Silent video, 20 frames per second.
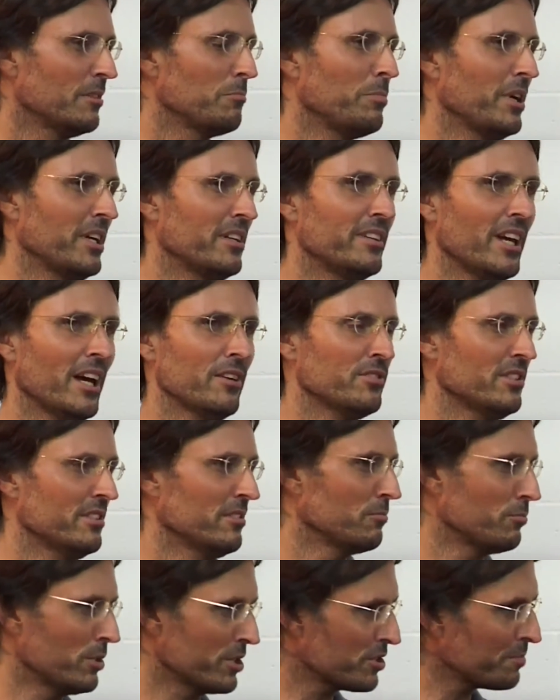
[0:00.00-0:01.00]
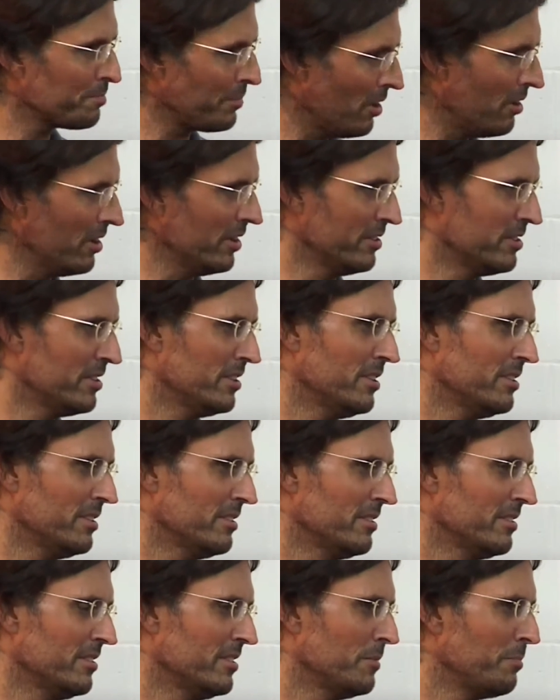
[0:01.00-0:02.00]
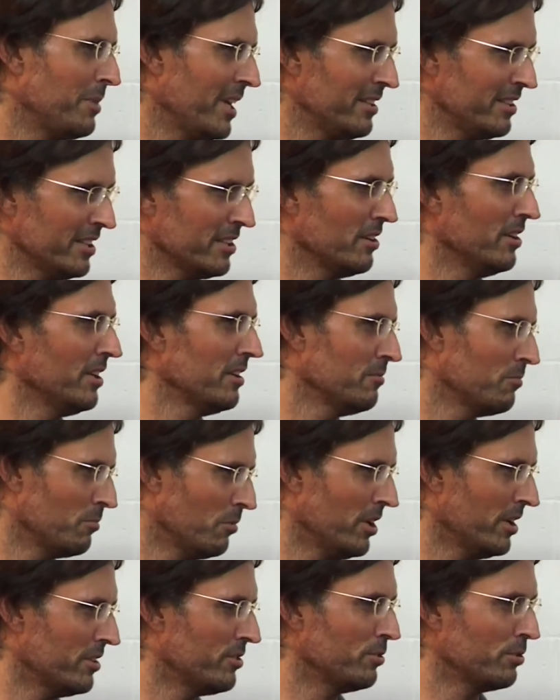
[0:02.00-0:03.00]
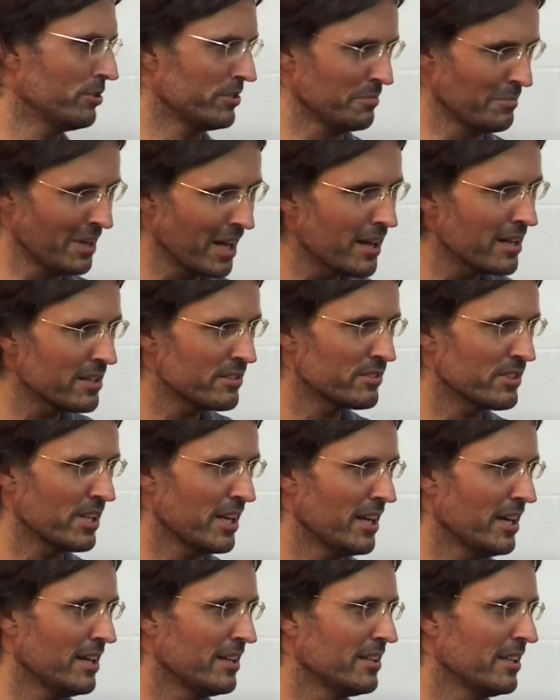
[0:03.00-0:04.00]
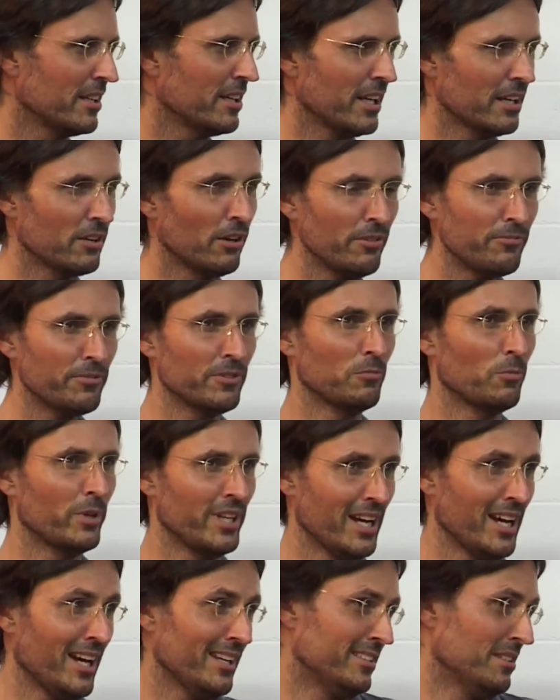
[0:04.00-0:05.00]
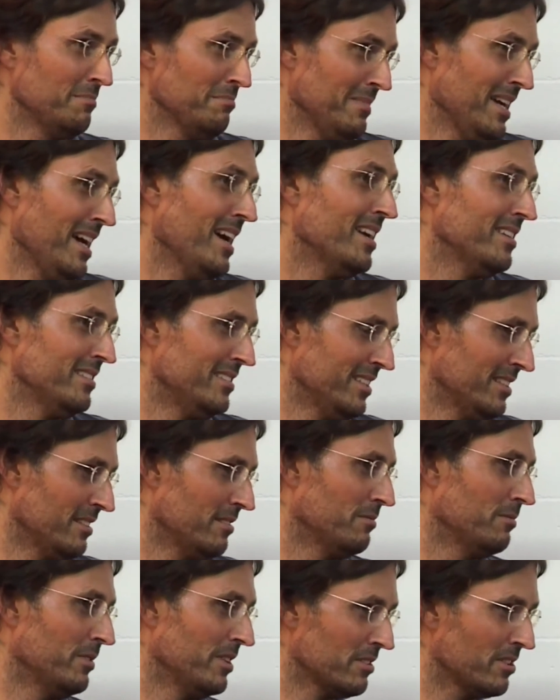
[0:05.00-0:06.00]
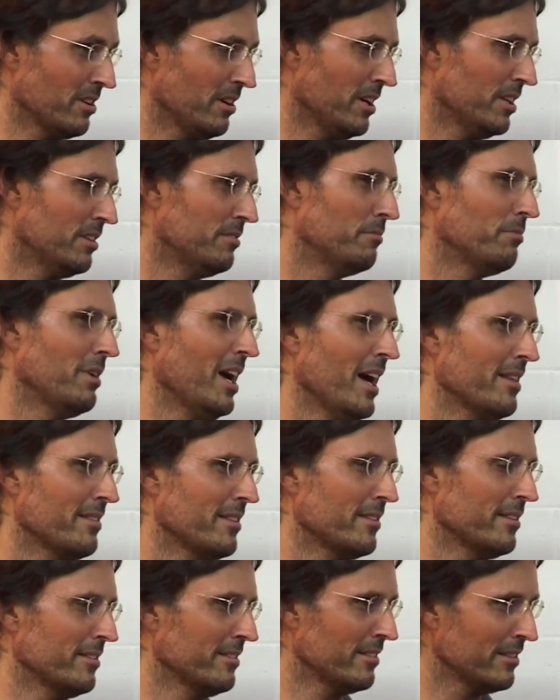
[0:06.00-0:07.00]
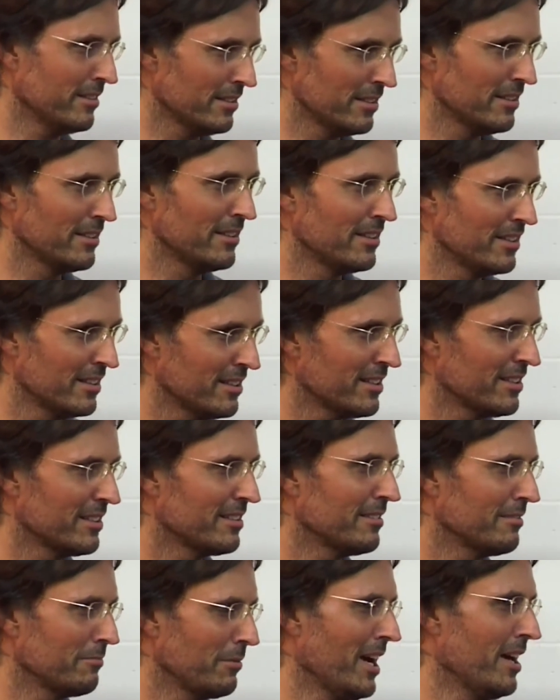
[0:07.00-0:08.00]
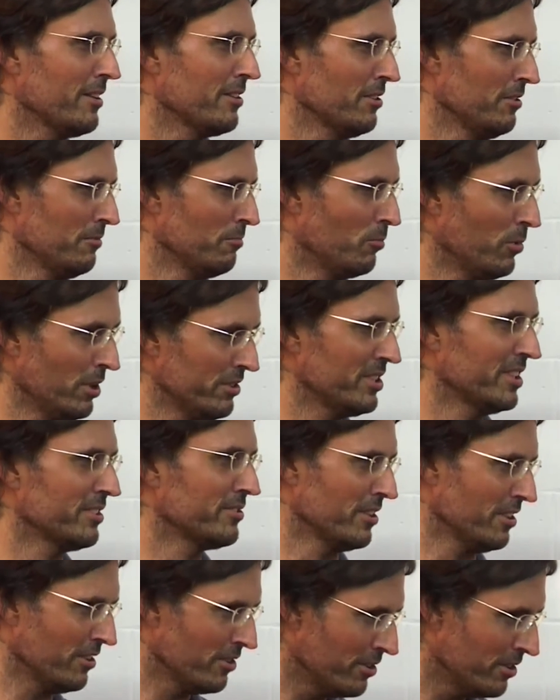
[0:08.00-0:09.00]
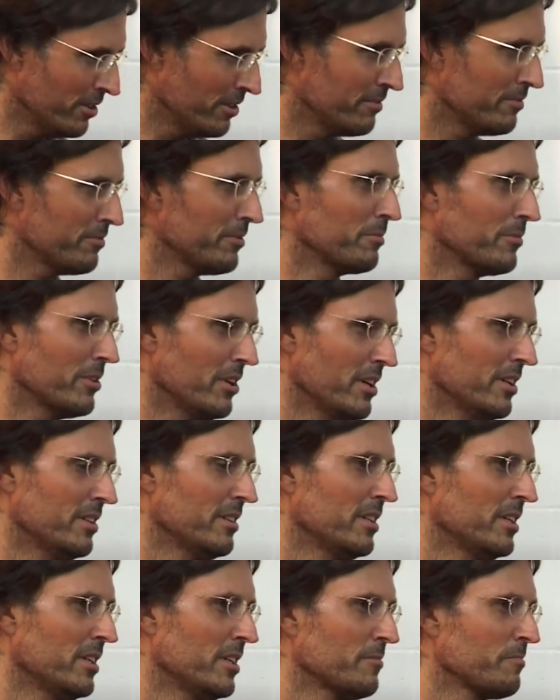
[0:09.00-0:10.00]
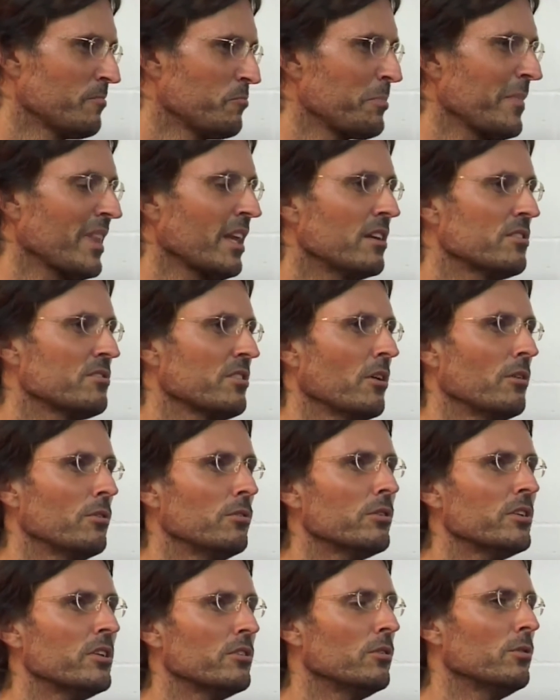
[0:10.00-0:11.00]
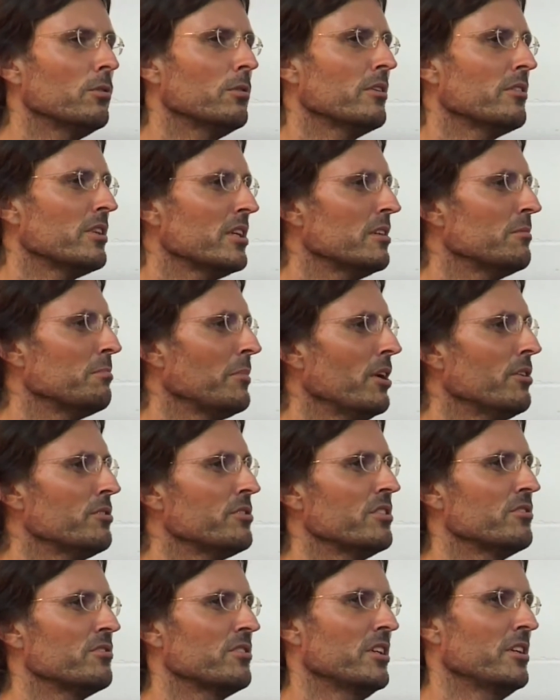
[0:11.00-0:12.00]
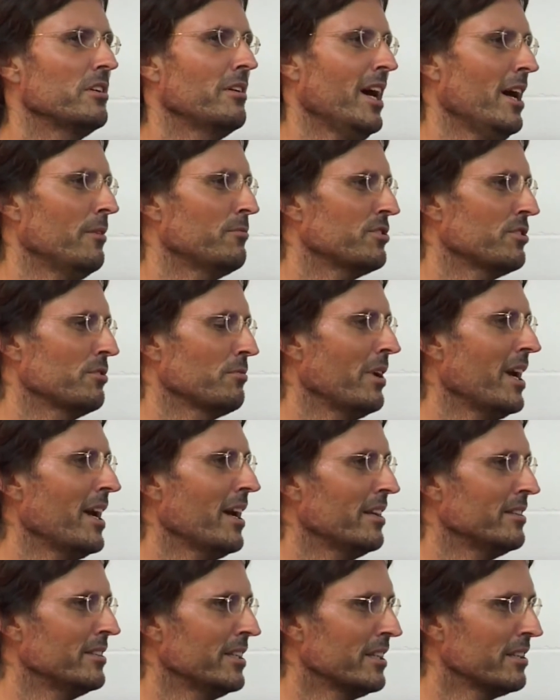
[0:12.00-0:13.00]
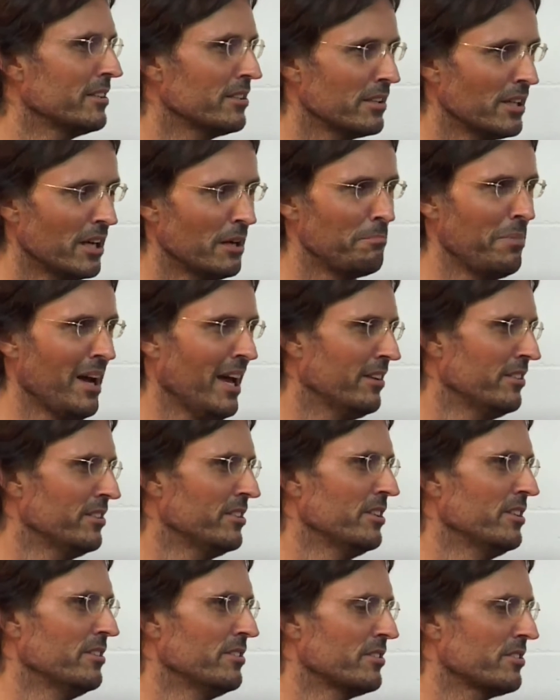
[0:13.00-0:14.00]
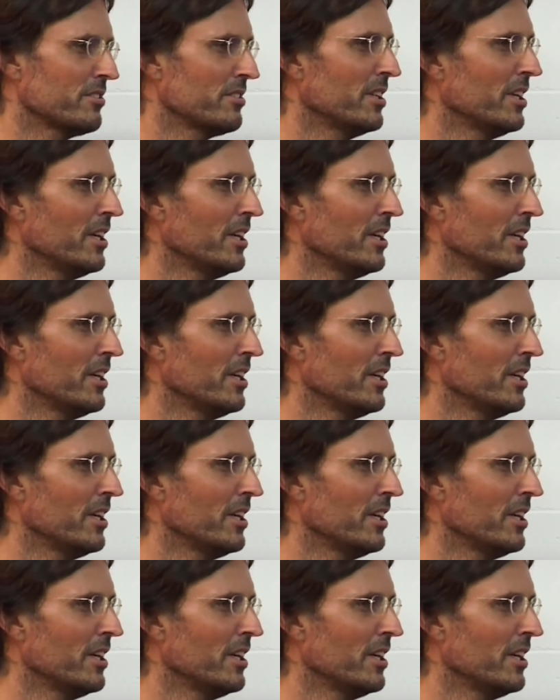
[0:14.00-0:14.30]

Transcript: but doesn't respond depending on what your demands are. And often we are demanding with God rather than, rather than wanting to learn from God. So look at all of the emotions that you have surrounding abundance,